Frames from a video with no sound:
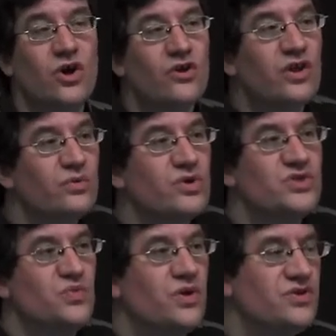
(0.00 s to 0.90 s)
In other
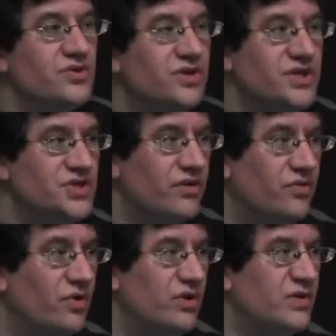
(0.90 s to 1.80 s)
words, what Attorney
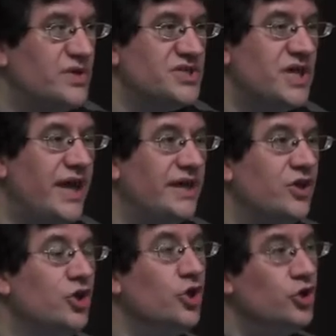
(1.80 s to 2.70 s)
General Holder was
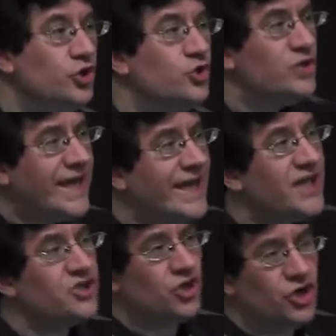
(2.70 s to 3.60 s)
saying, you
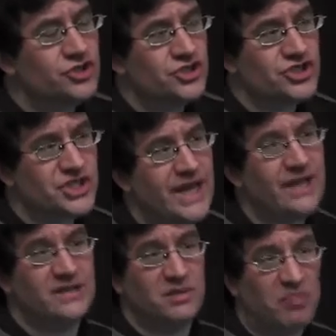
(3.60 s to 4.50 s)
can't
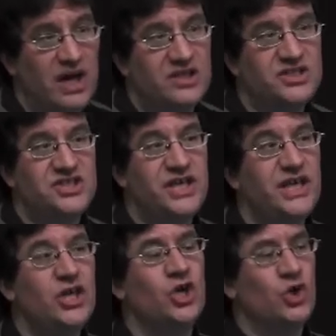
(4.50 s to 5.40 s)
understand the
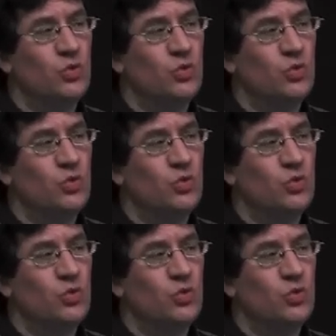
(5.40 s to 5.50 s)
policy